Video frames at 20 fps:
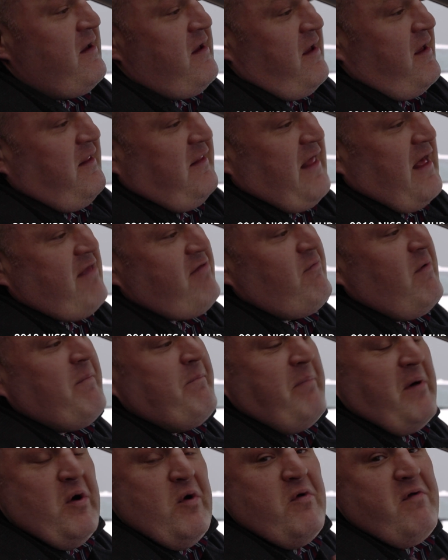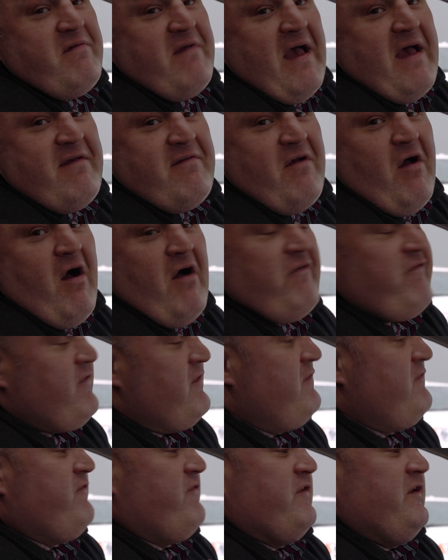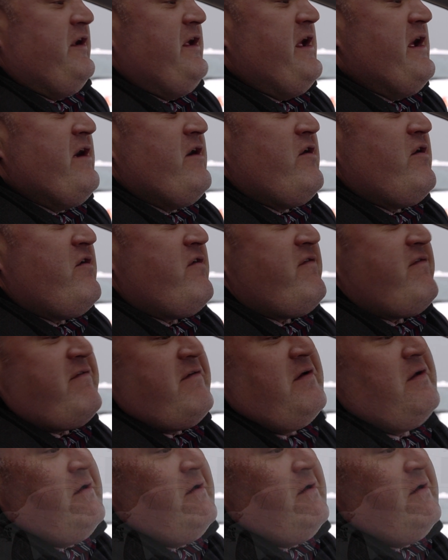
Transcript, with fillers: and that's what Bose has offered for years.